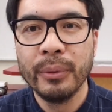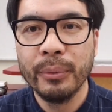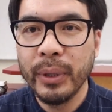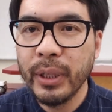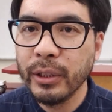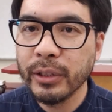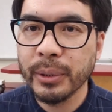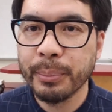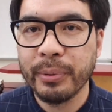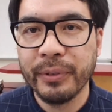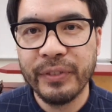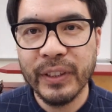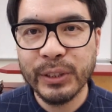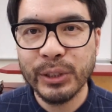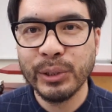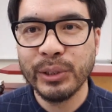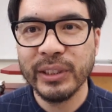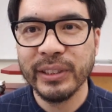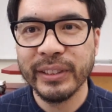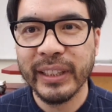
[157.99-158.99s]
we use a
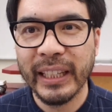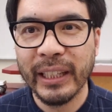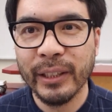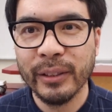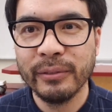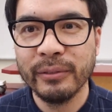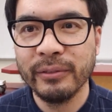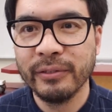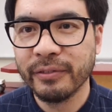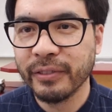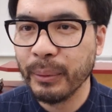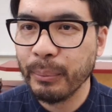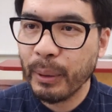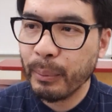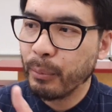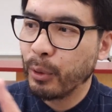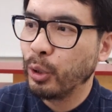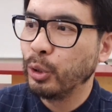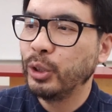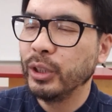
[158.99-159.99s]
proficiency scale from
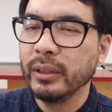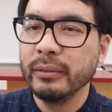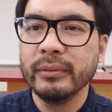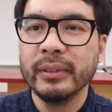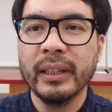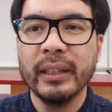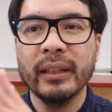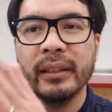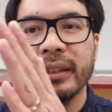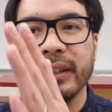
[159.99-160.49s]
emerging,